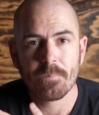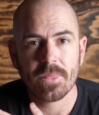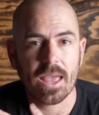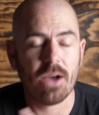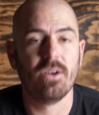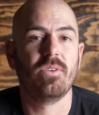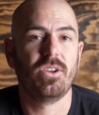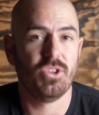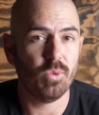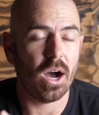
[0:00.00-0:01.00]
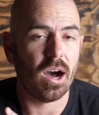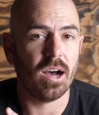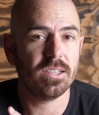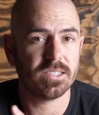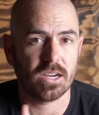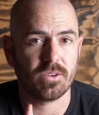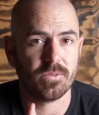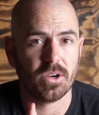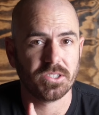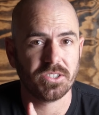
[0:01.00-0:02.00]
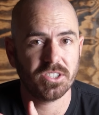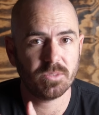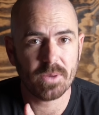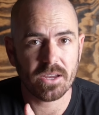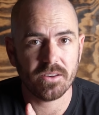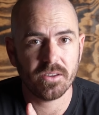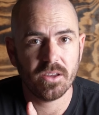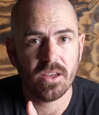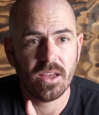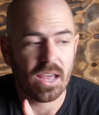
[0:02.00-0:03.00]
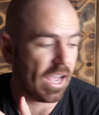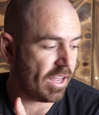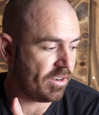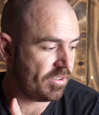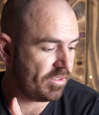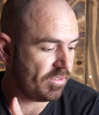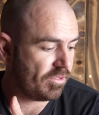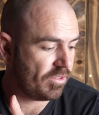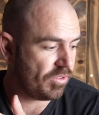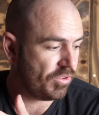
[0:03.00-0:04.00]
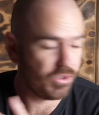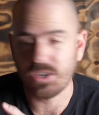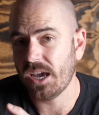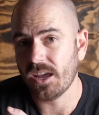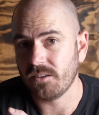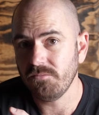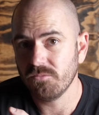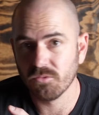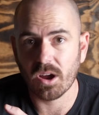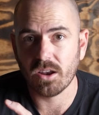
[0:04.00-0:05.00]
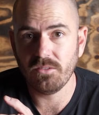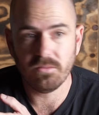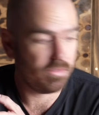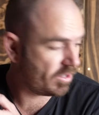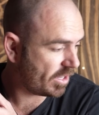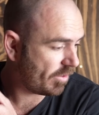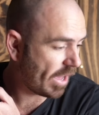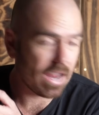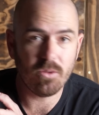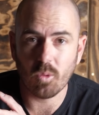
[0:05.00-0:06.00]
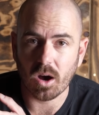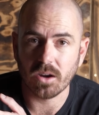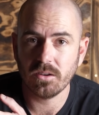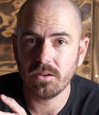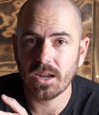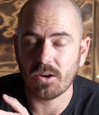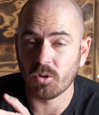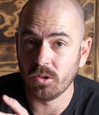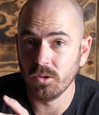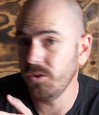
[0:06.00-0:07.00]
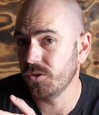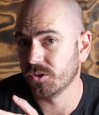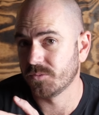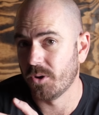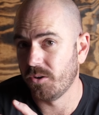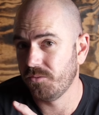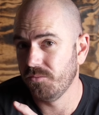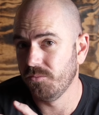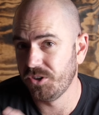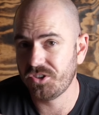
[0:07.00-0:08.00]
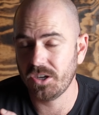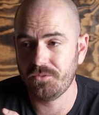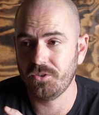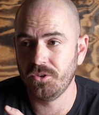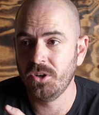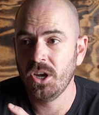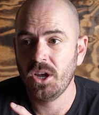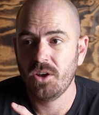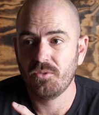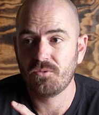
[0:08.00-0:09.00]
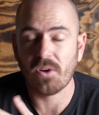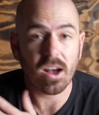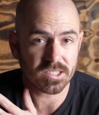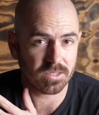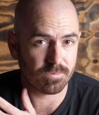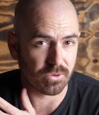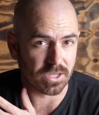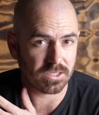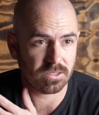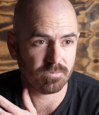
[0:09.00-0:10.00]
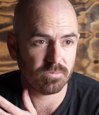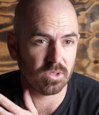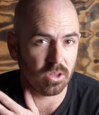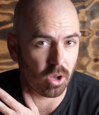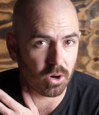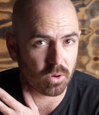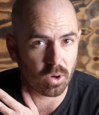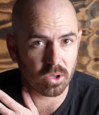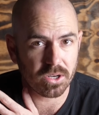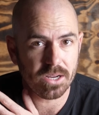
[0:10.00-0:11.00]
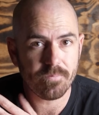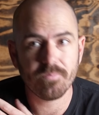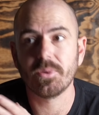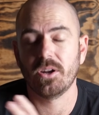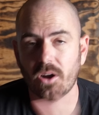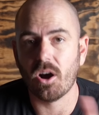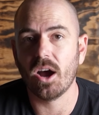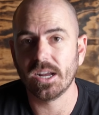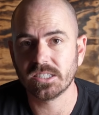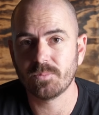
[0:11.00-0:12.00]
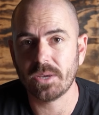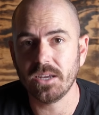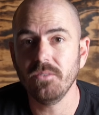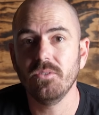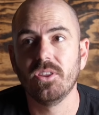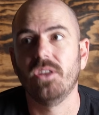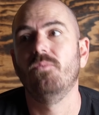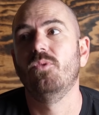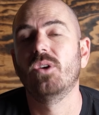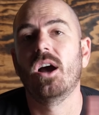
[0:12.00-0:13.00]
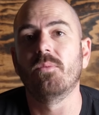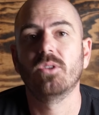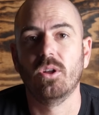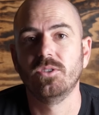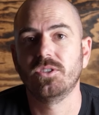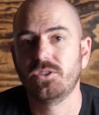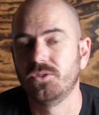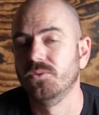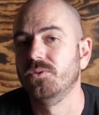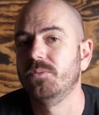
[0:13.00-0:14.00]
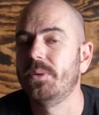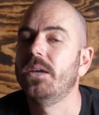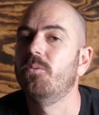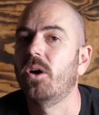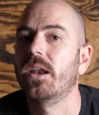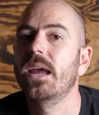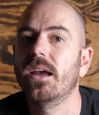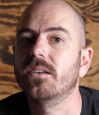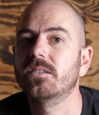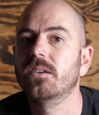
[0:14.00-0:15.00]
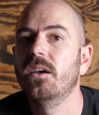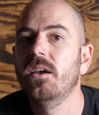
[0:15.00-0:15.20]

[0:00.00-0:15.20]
However, you are sacrificing speed. And you can run the A1 on ludicrous mode, which gives you faster prints, lower quality, but at a higher speed that will come closer to the P1S.